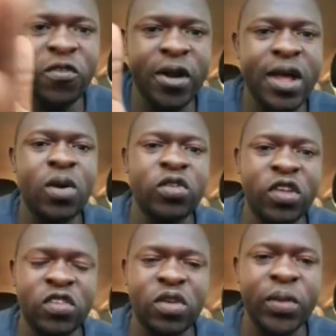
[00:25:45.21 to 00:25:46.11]
But for
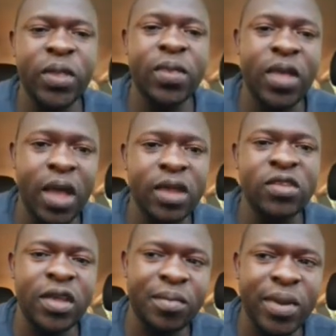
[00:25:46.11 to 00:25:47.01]
now, just to know that the
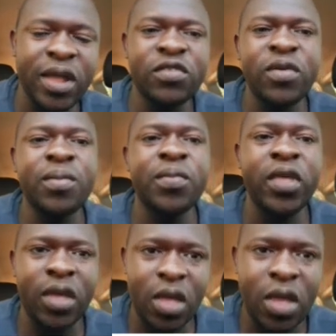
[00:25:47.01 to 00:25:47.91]
heart get blood
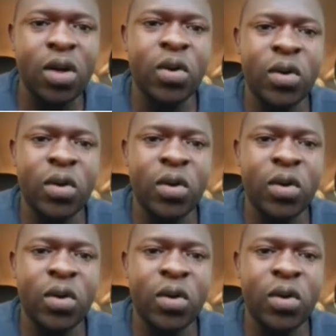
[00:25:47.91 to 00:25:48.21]
from the